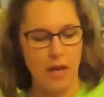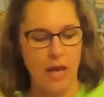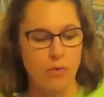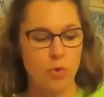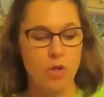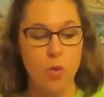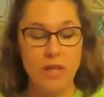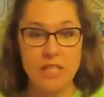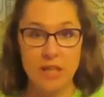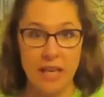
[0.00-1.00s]
and we're
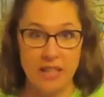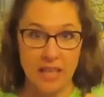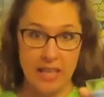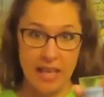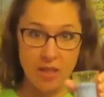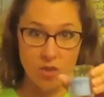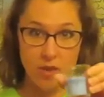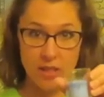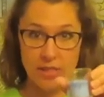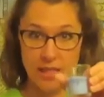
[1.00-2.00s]
going to light the candle
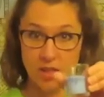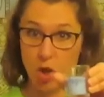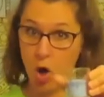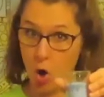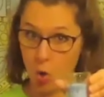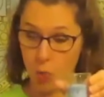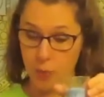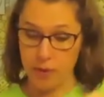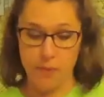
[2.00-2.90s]
that says hope.